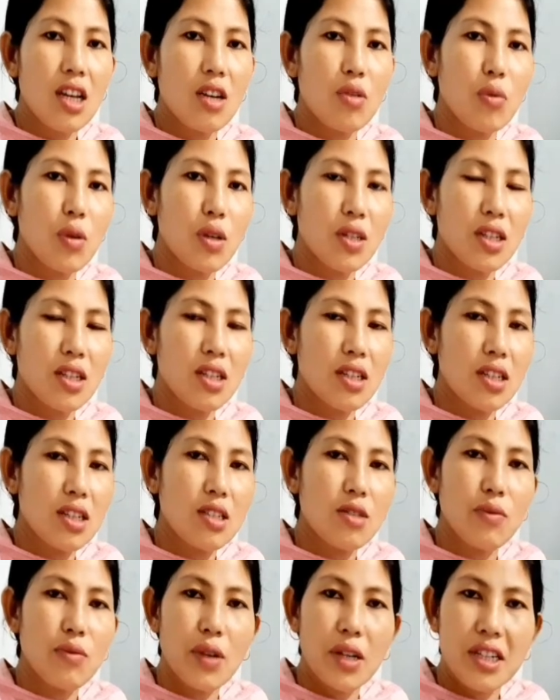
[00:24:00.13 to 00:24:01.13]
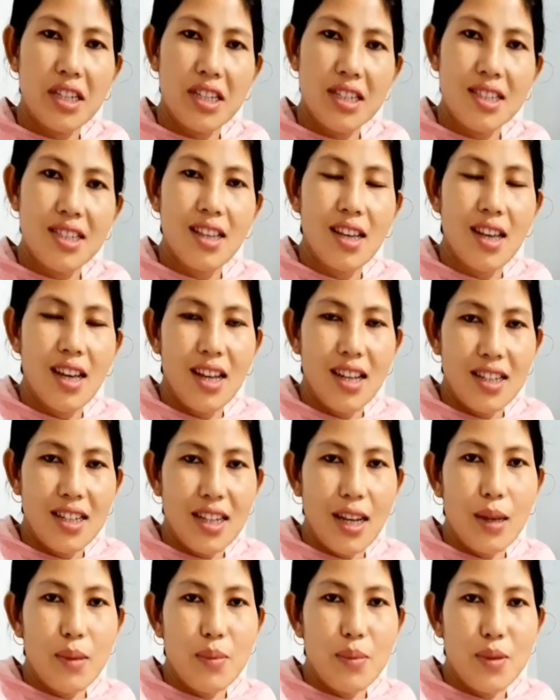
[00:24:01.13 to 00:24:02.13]
and what are these various
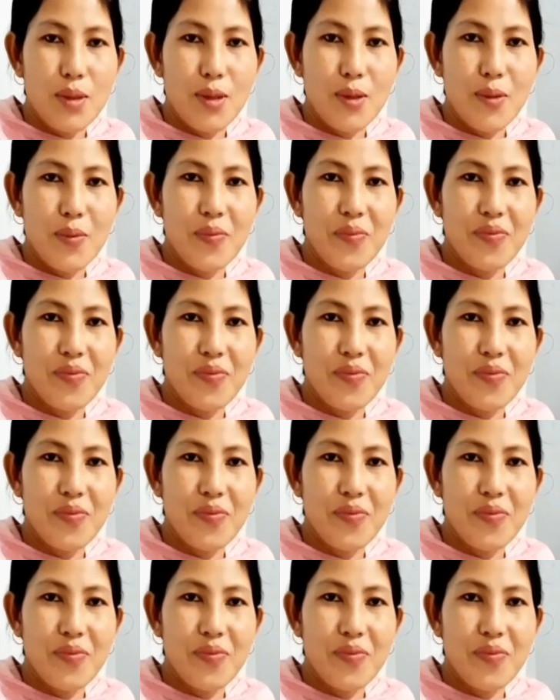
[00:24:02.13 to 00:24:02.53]
types.